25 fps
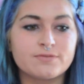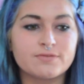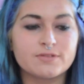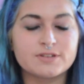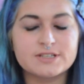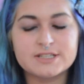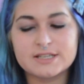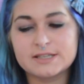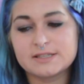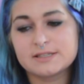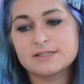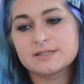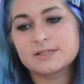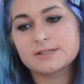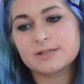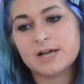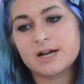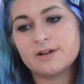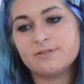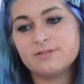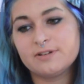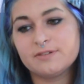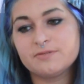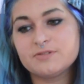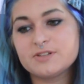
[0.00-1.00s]
Since
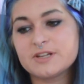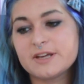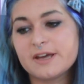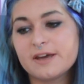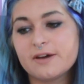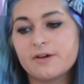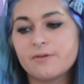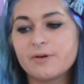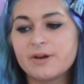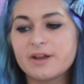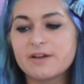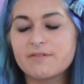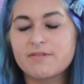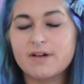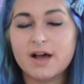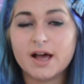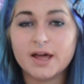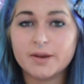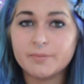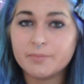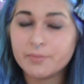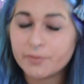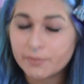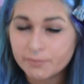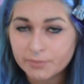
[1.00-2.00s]
I've lived here, we have
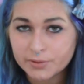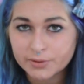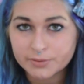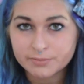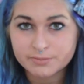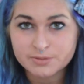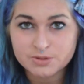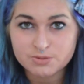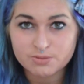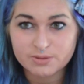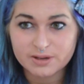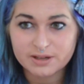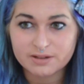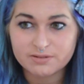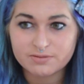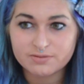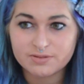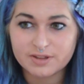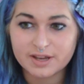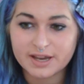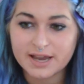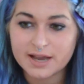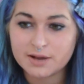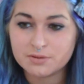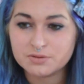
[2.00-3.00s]
had problems with
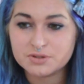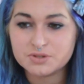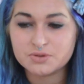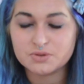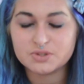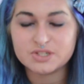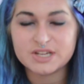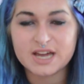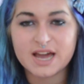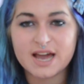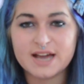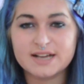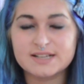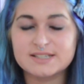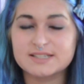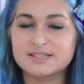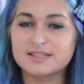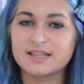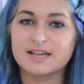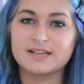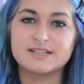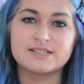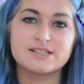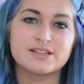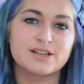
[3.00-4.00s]
the council tax, and
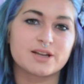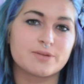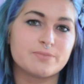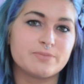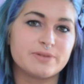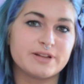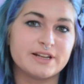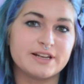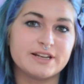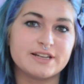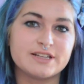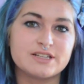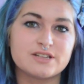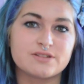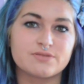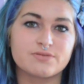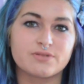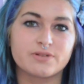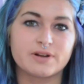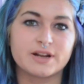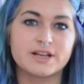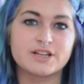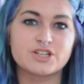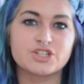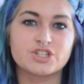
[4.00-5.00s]
that is a completely
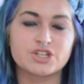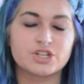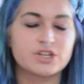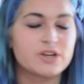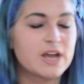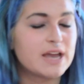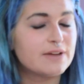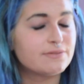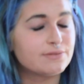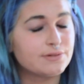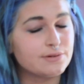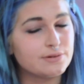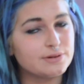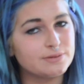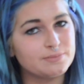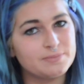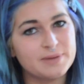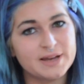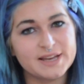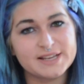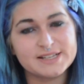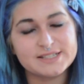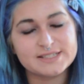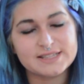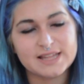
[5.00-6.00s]
different issue. Everyone
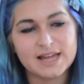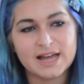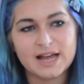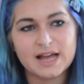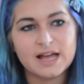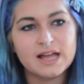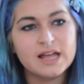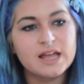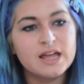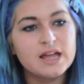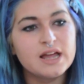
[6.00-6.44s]
pays that.